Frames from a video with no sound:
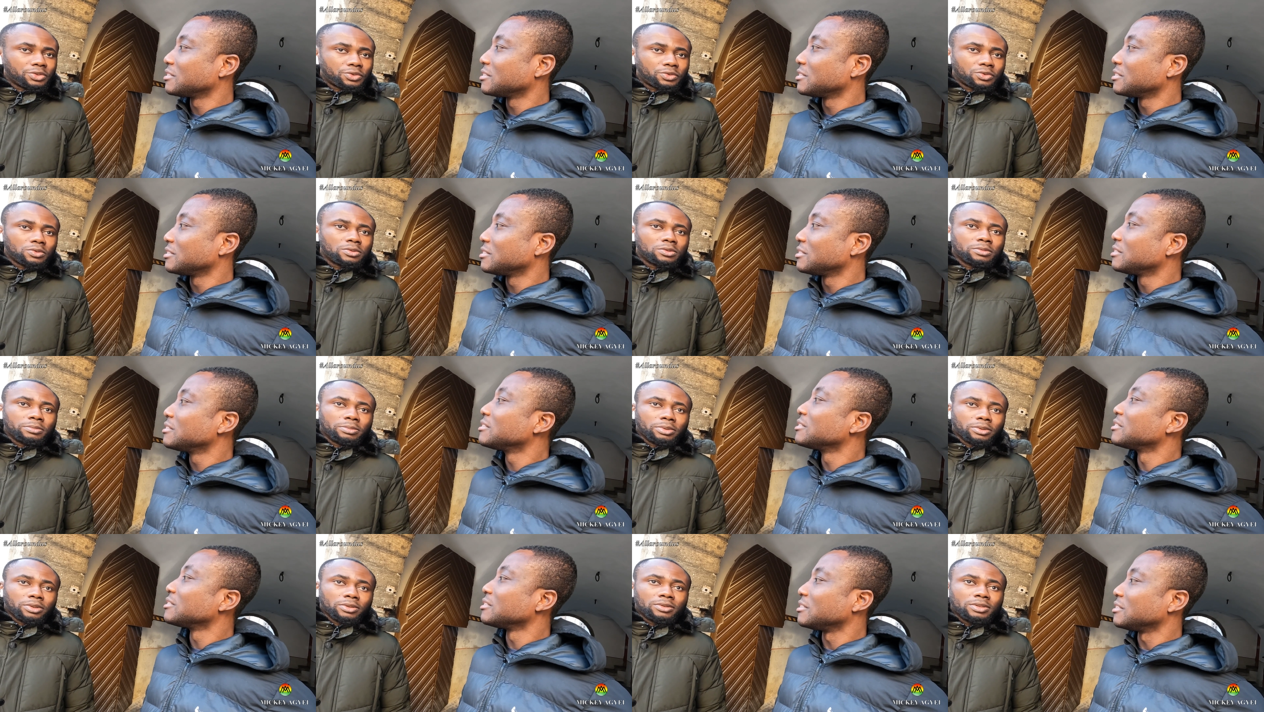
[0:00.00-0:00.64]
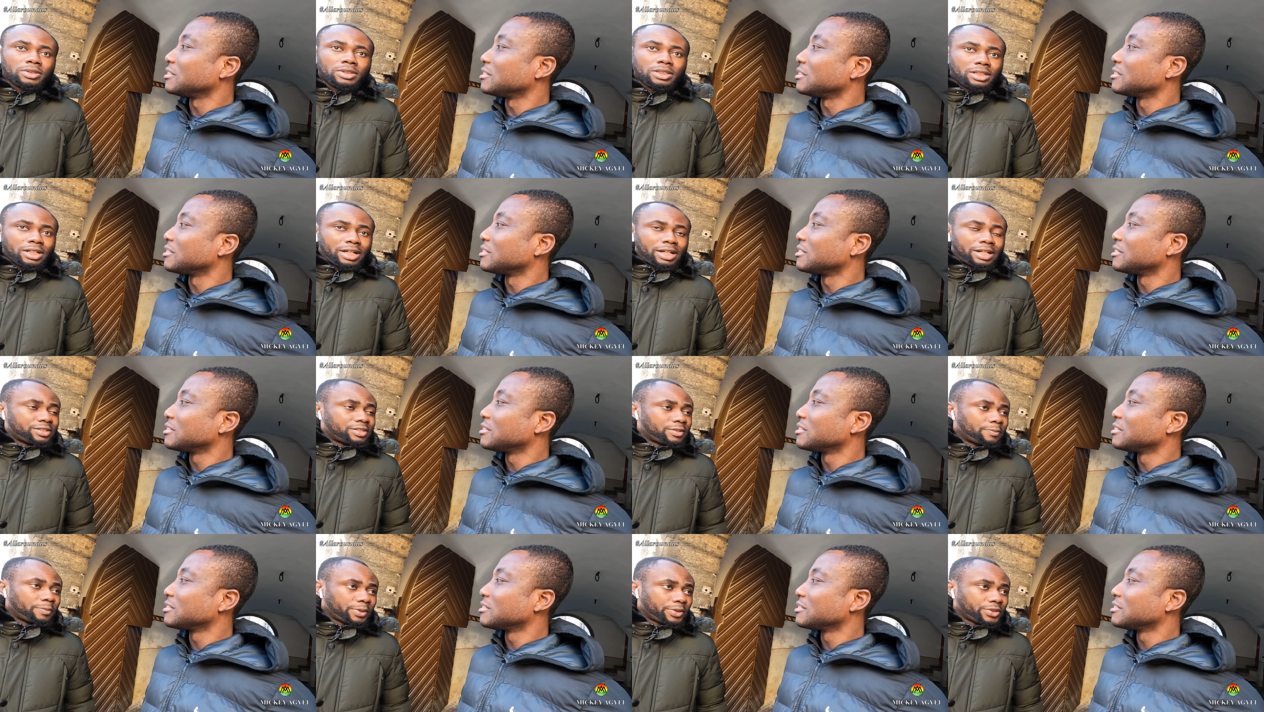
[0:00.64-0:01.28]
Speaker 1: issue, but
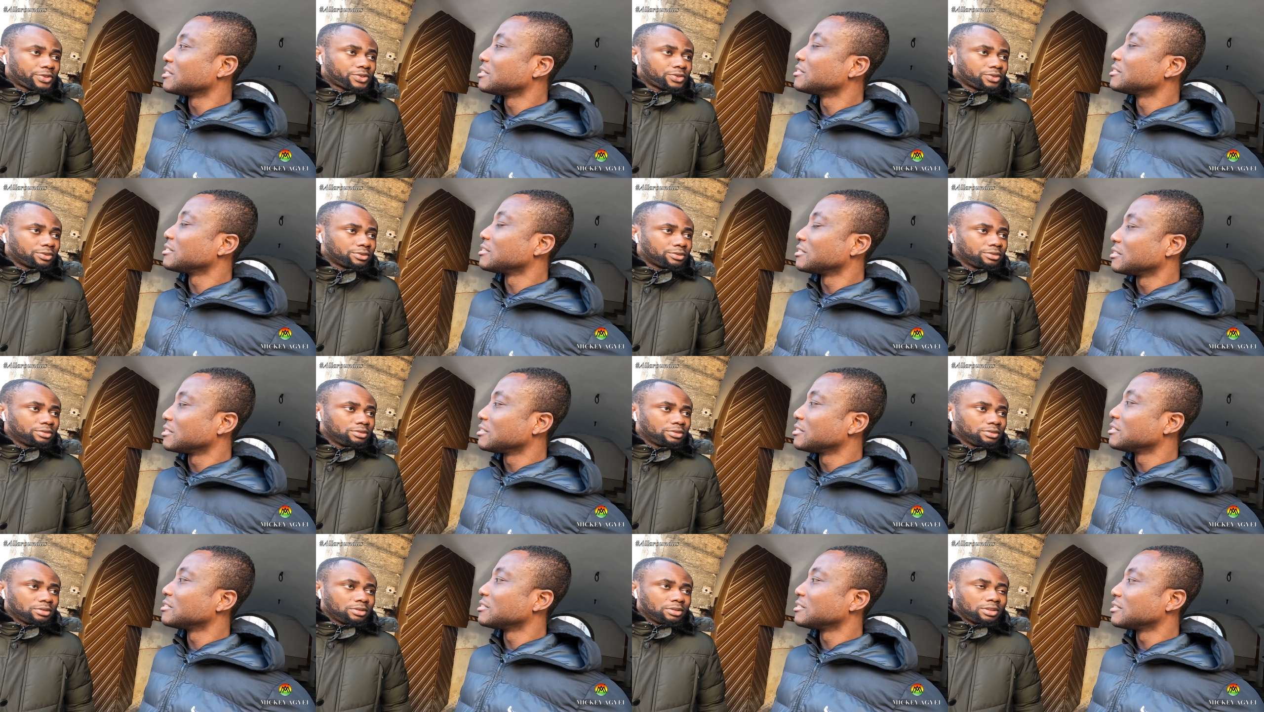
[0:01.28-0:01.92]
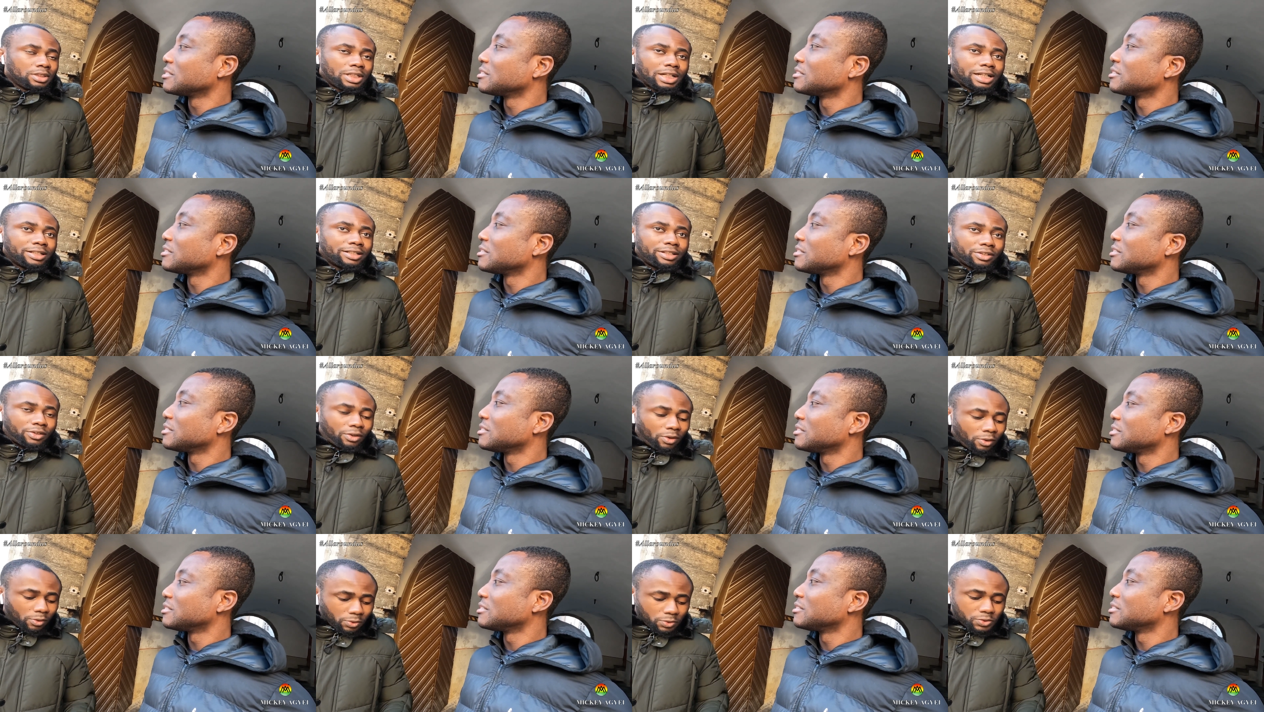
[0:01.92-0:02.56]
as a person and
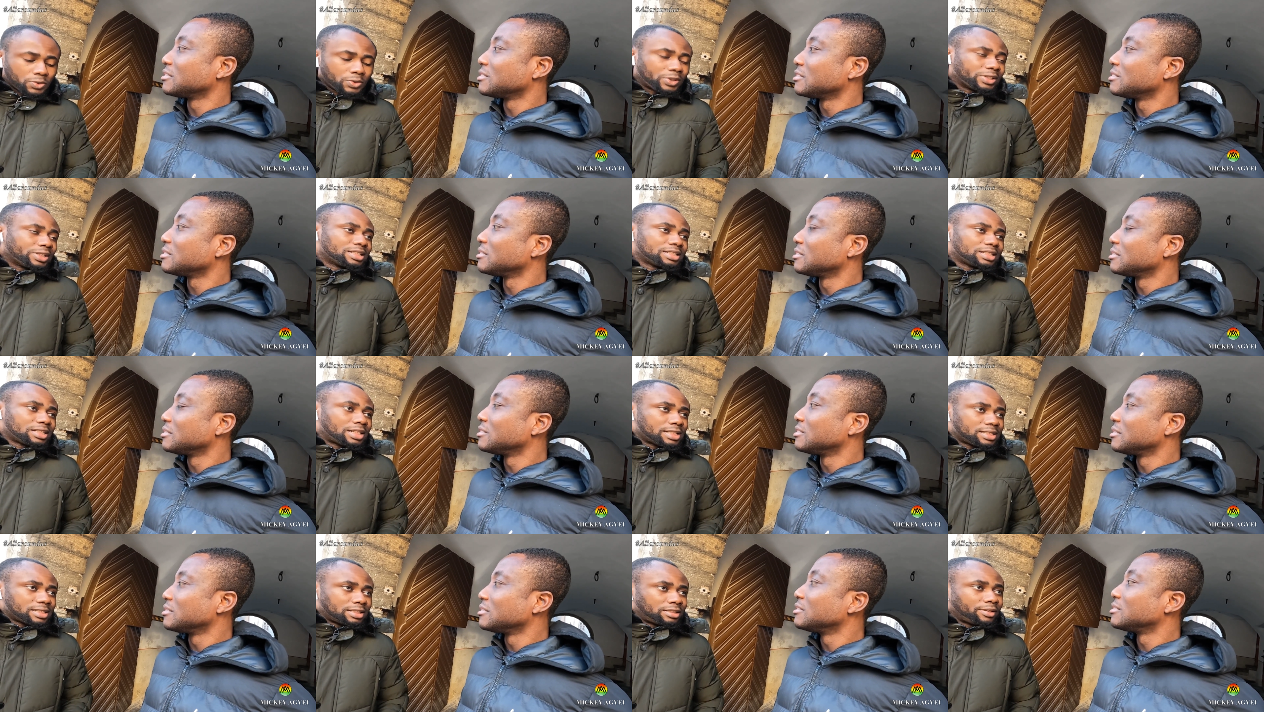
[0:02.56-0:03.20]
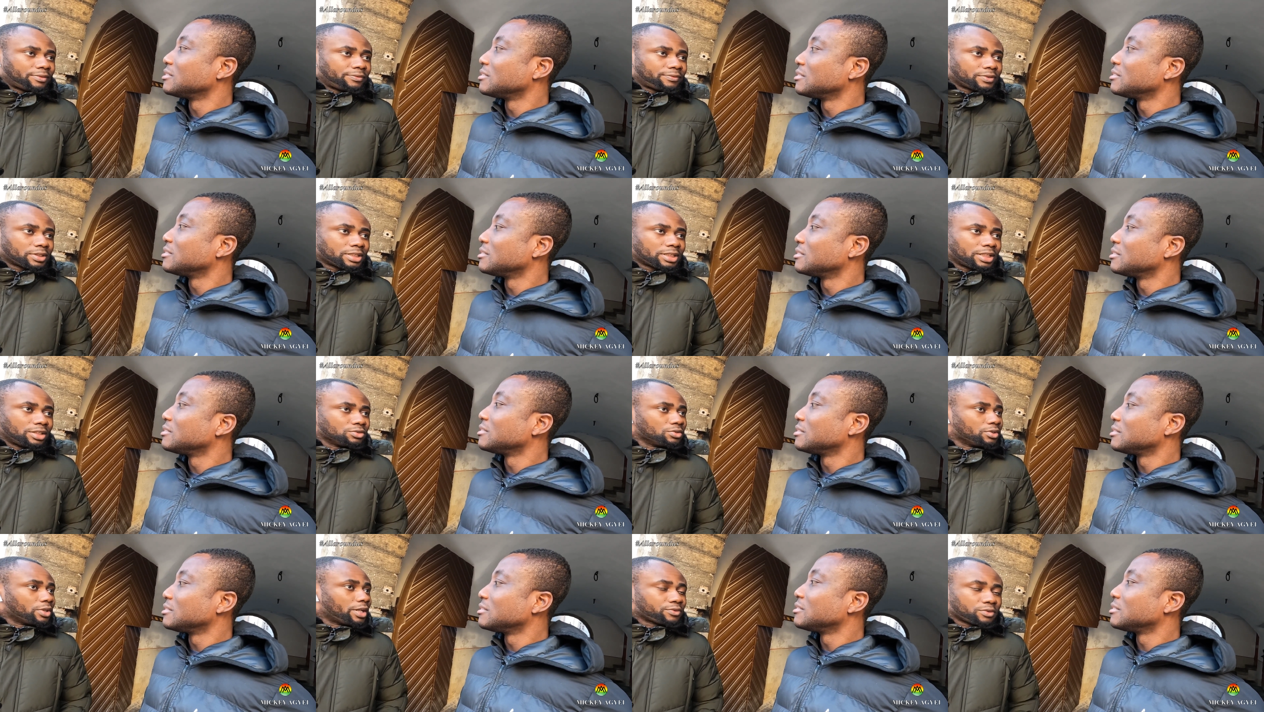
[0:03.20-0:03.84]
also as an
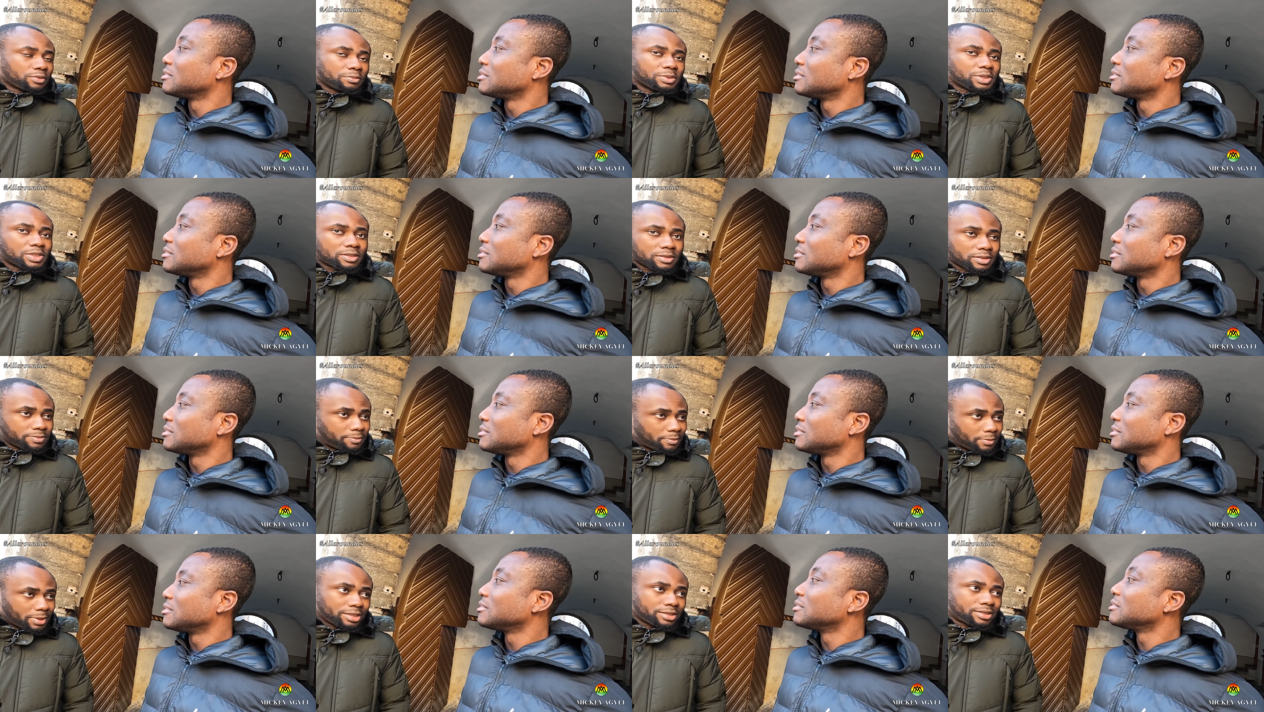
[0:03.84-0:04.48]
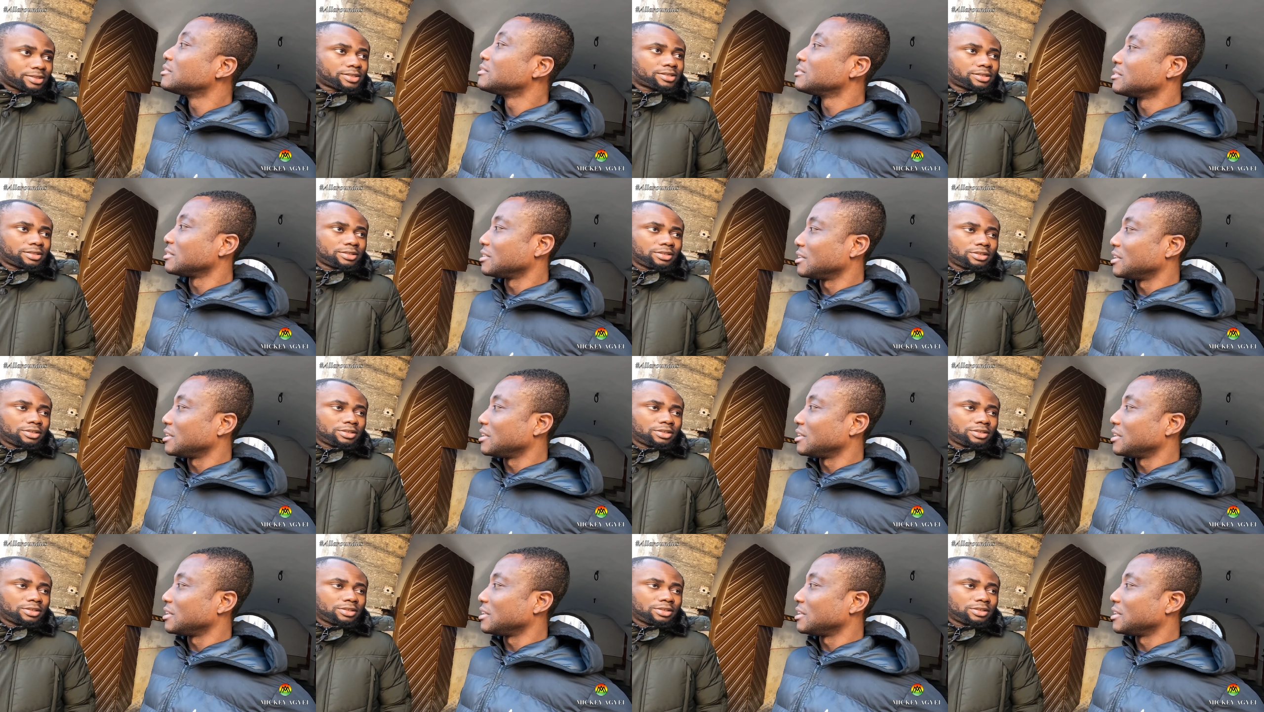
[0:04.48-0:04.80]
African, you have to be smart.